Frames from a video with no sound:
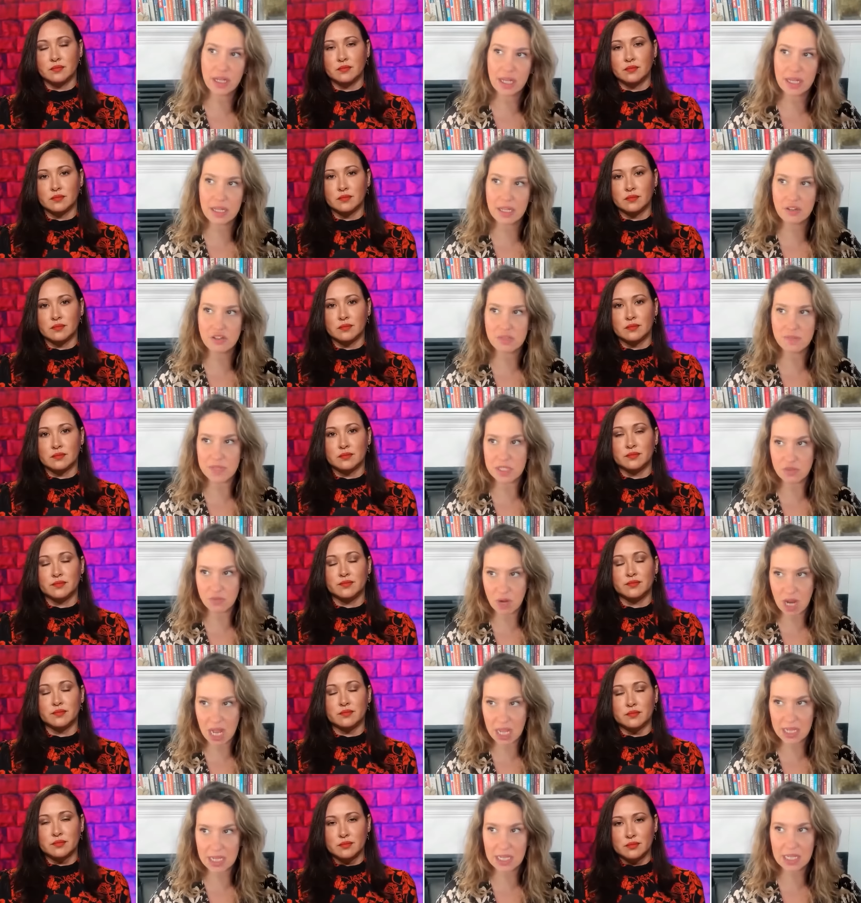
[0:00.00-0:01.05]
Speaker 1: and there's
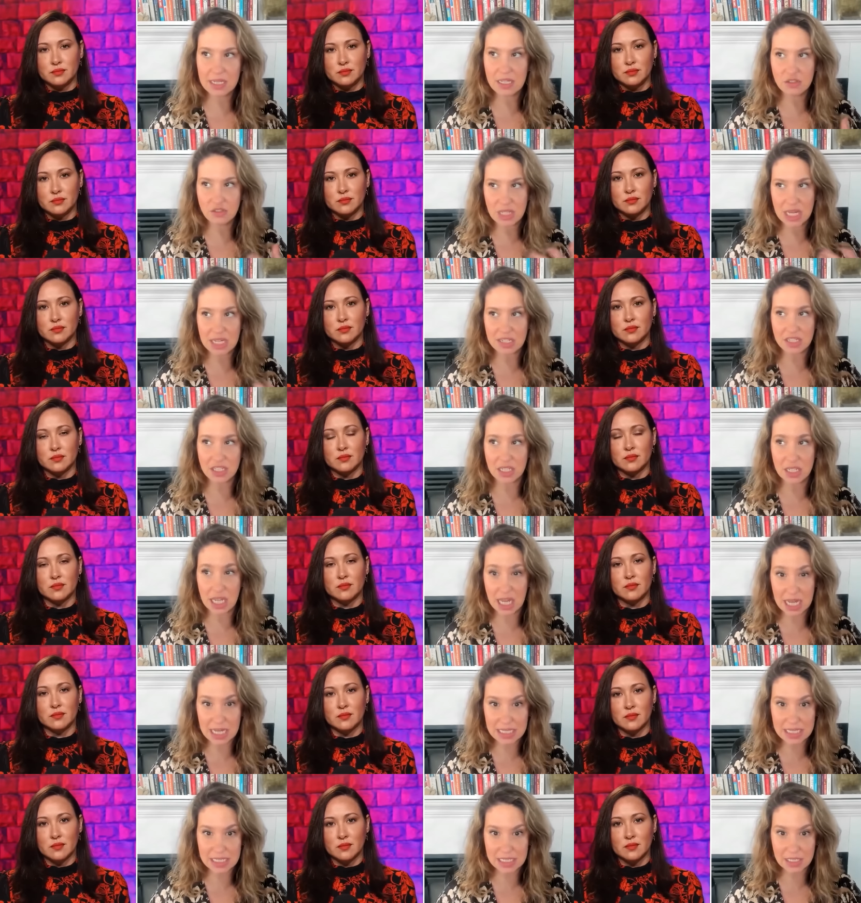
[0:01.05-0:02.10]
Mizrahi and there's
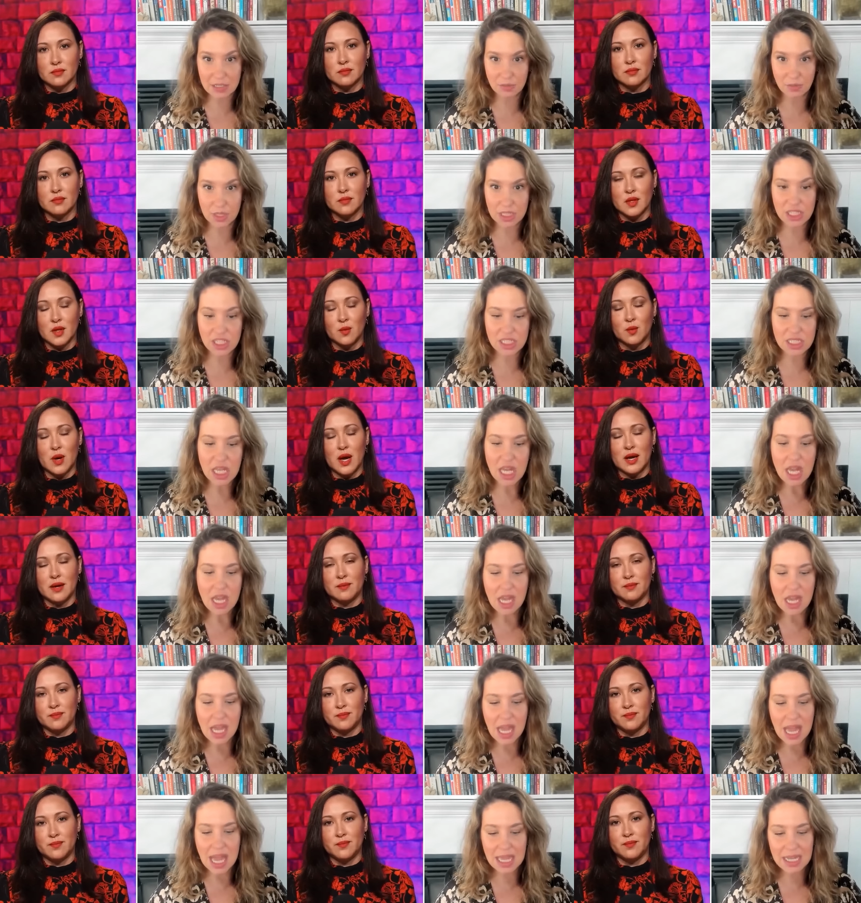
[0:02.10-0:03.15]
Ashkenazi, which is right.
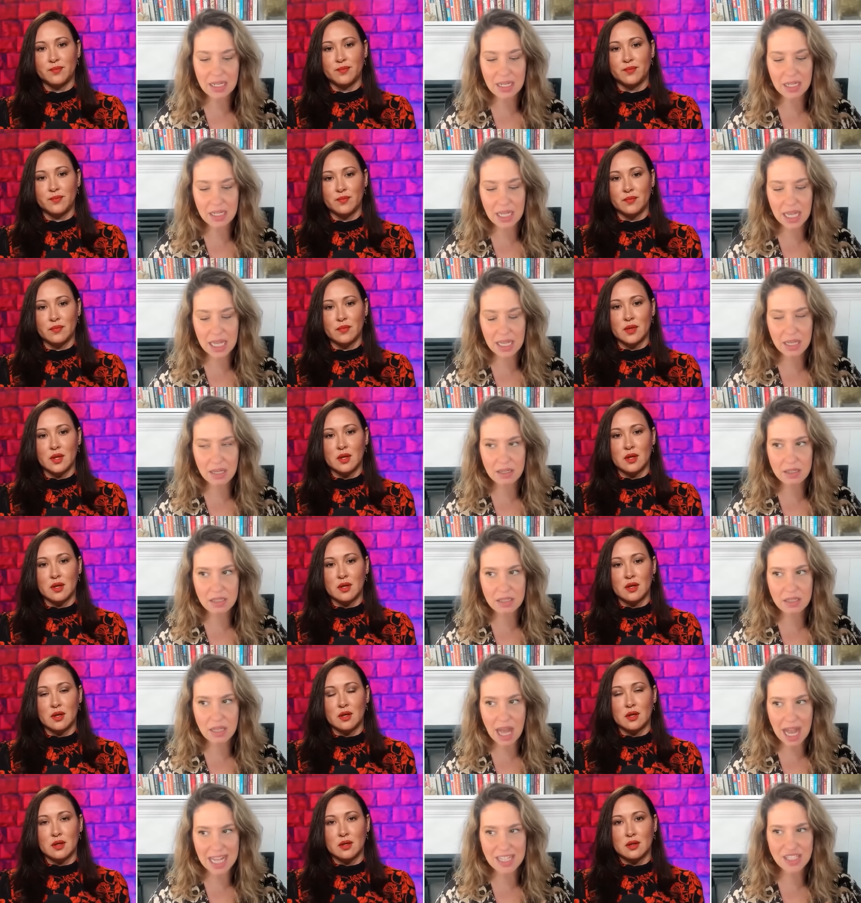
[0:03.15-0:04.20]
And like
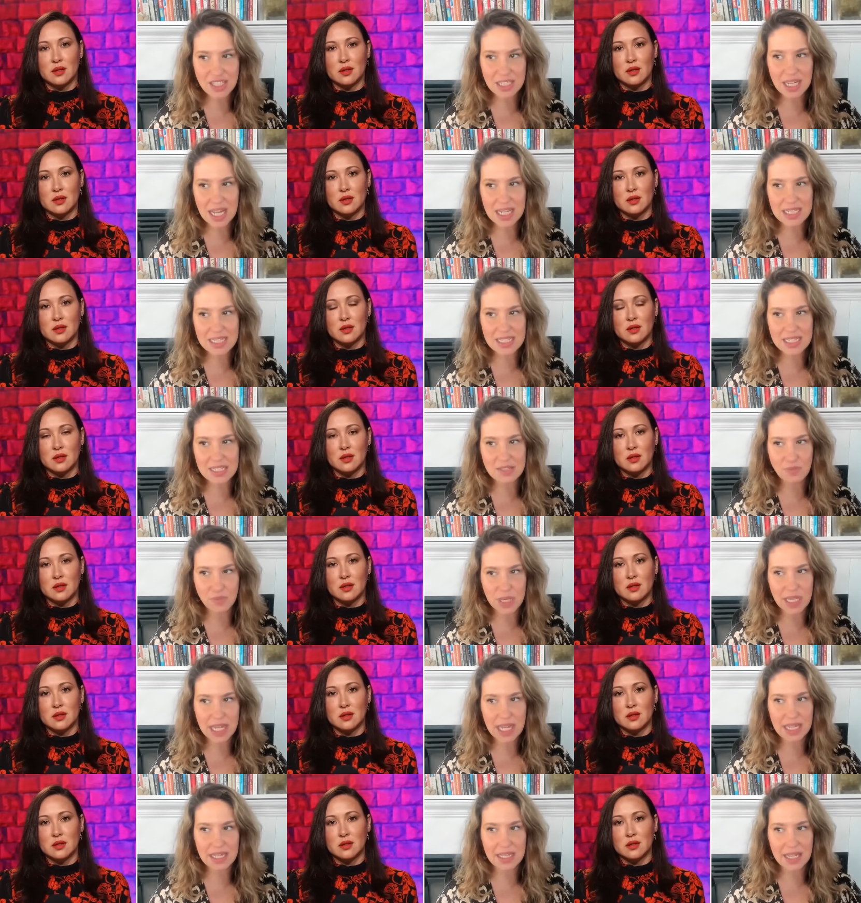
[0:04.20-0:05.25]
Ashkenazis,
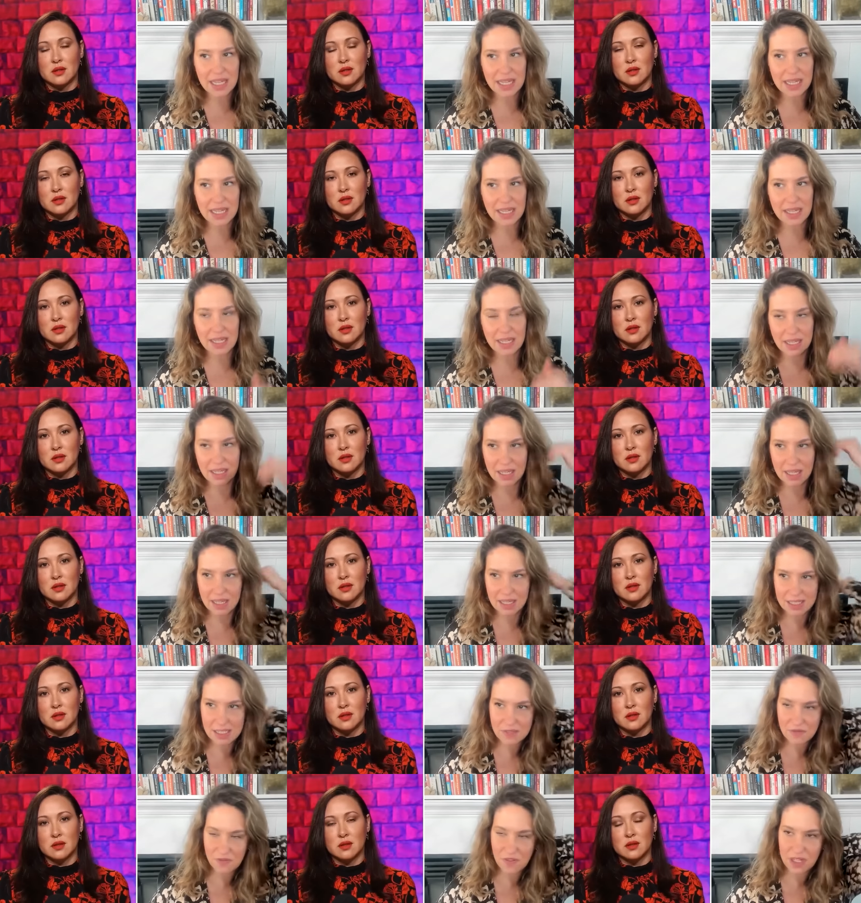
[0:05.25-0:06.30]
we get like
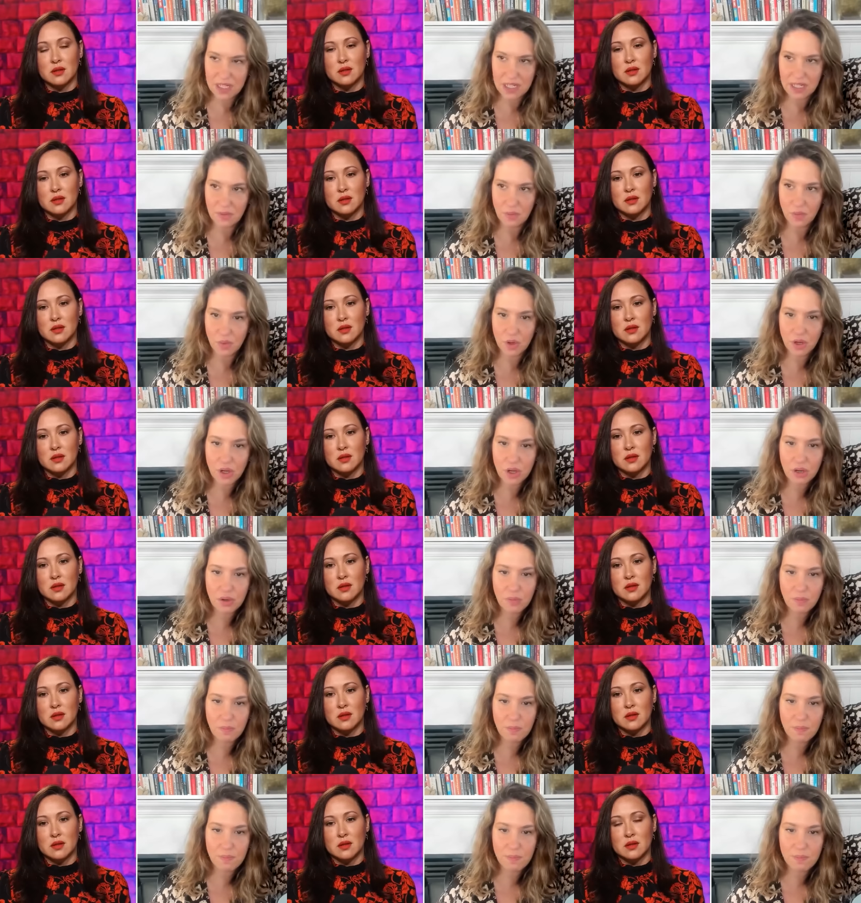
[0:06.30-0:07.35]
it's funny. We're
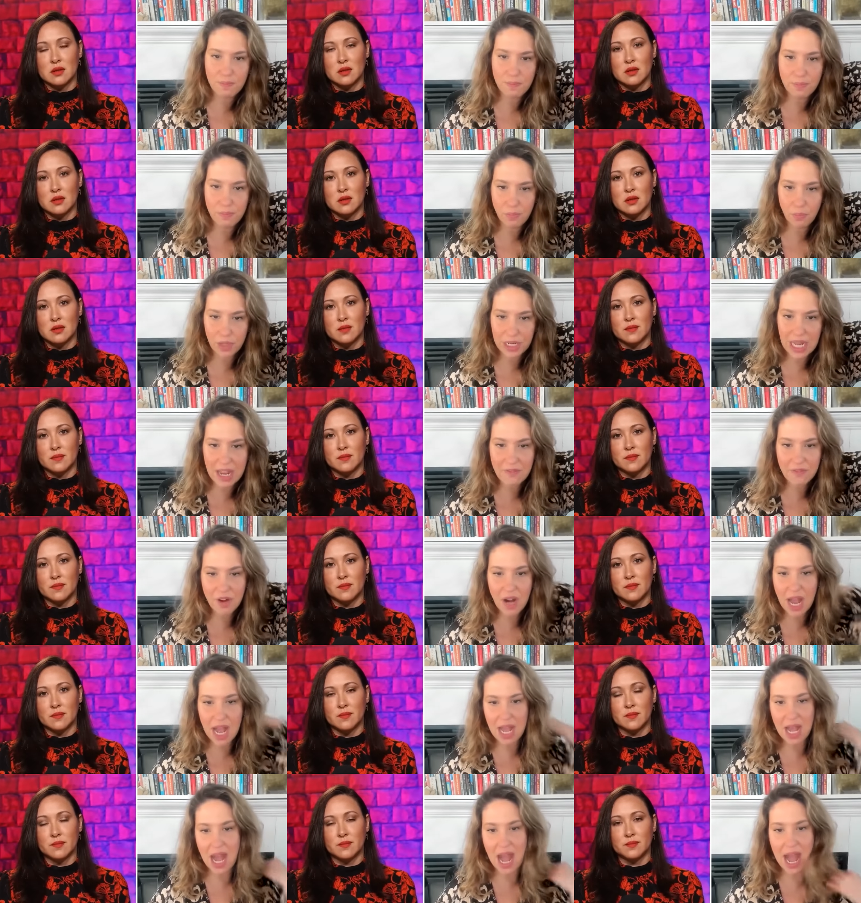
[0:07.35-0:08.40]
whenever
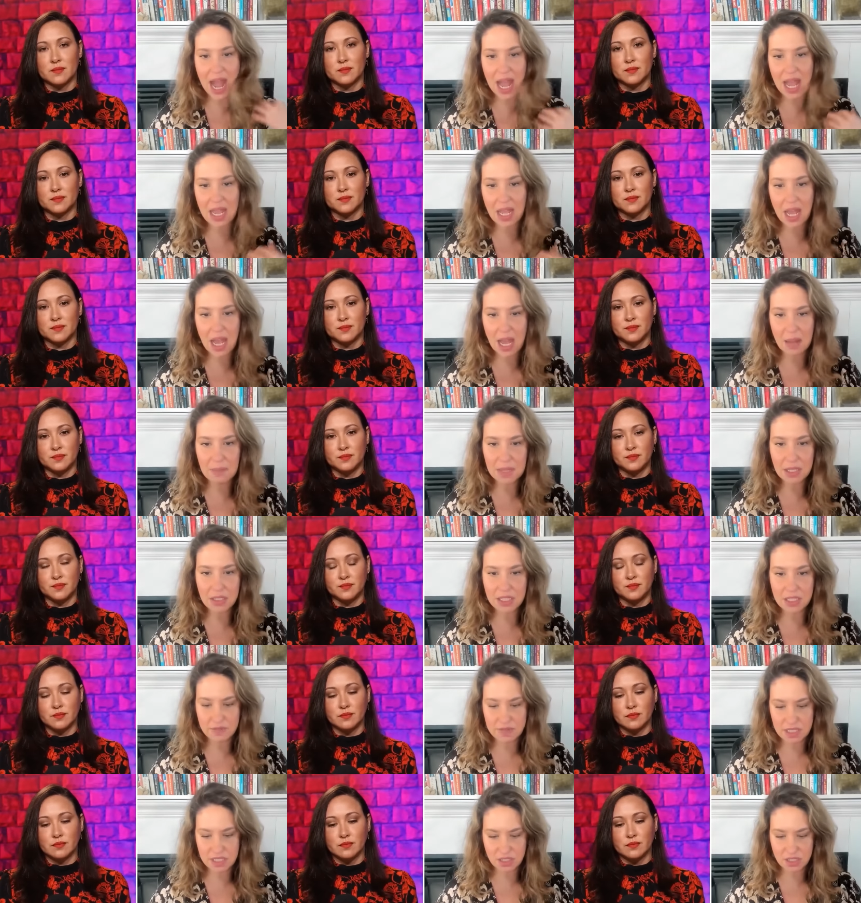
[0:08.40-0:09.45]
I I'm
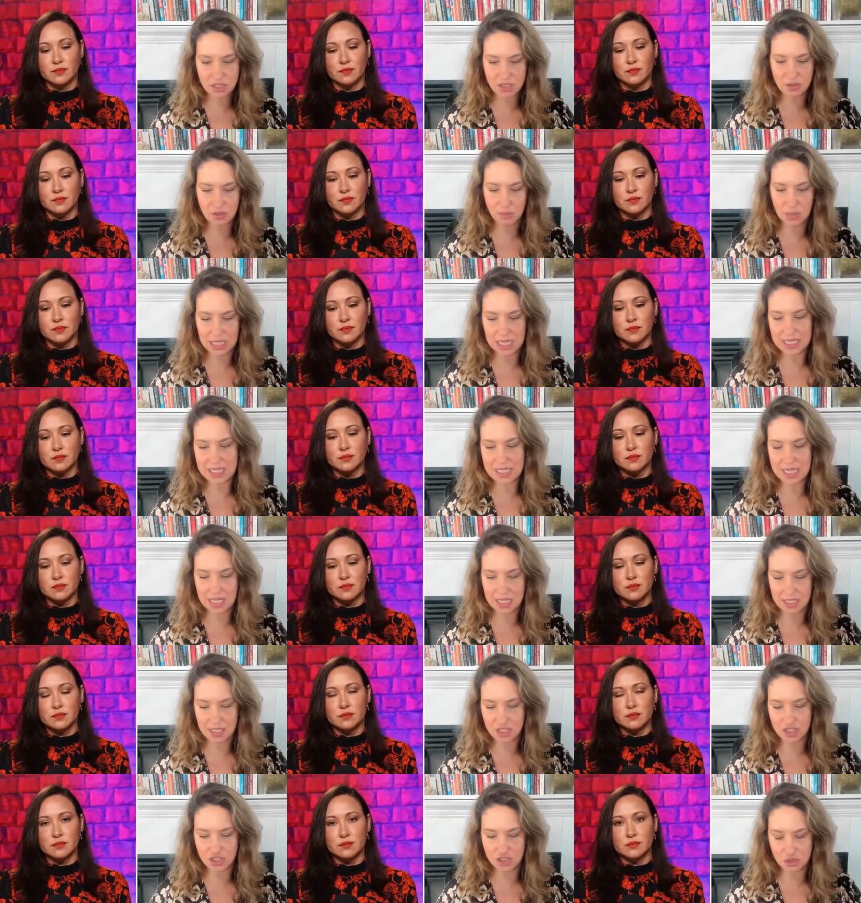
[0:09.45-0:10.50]
guilty of this too. When I say
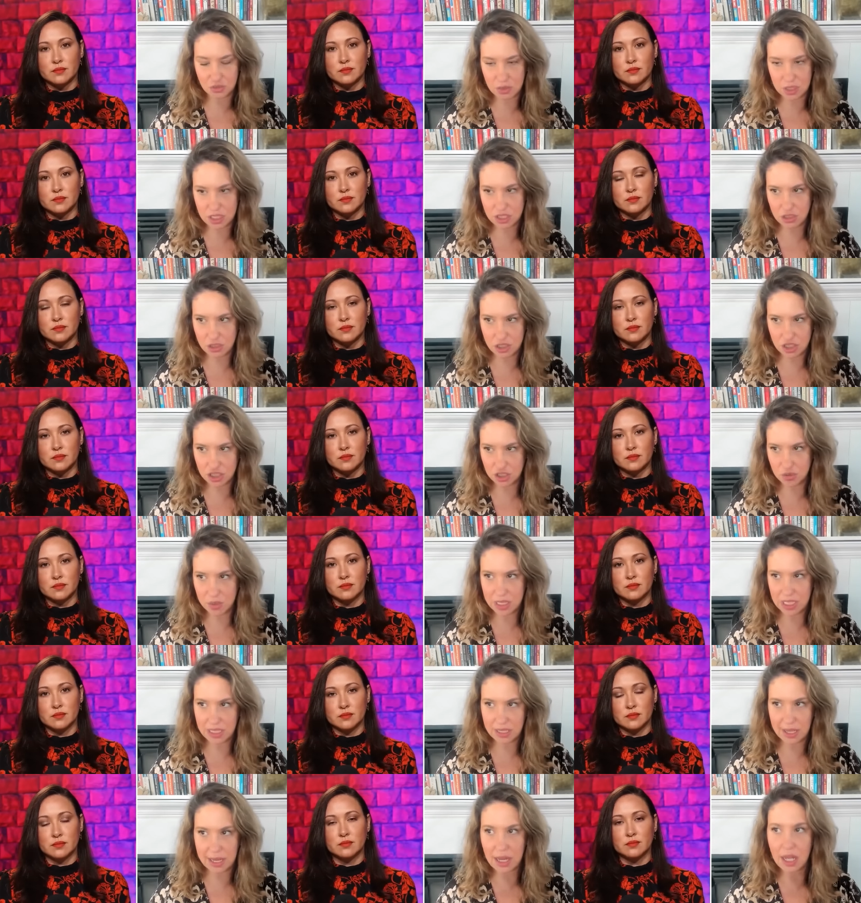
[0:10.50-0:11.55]
it's Jewish or
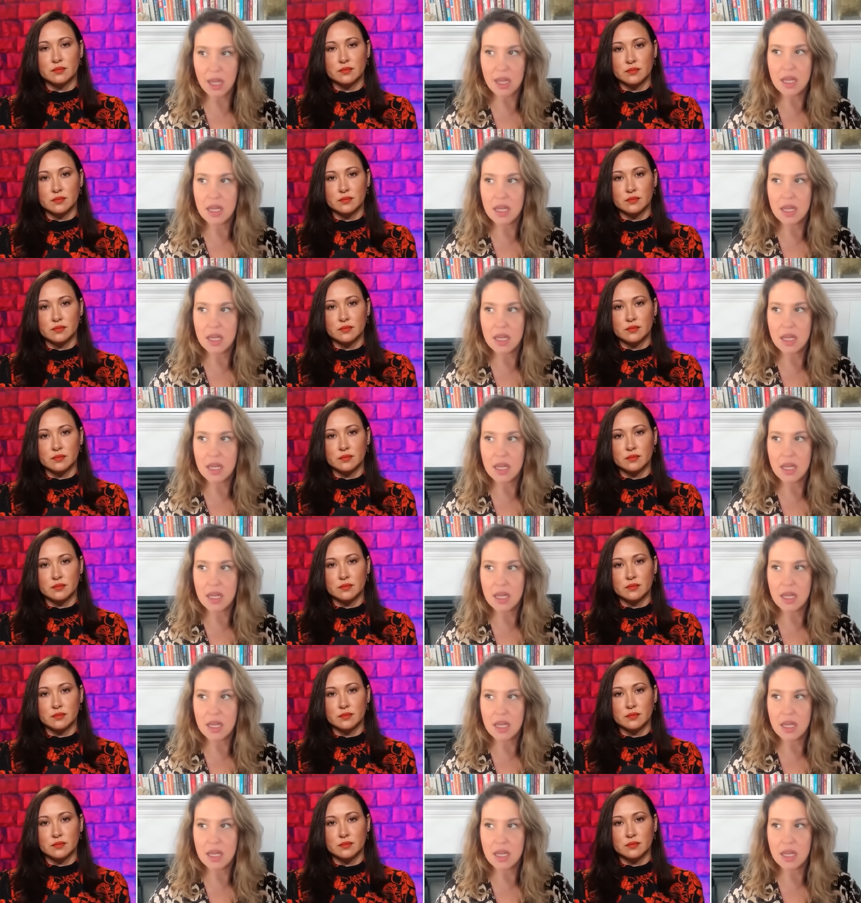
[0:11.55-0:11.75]
Jewy, like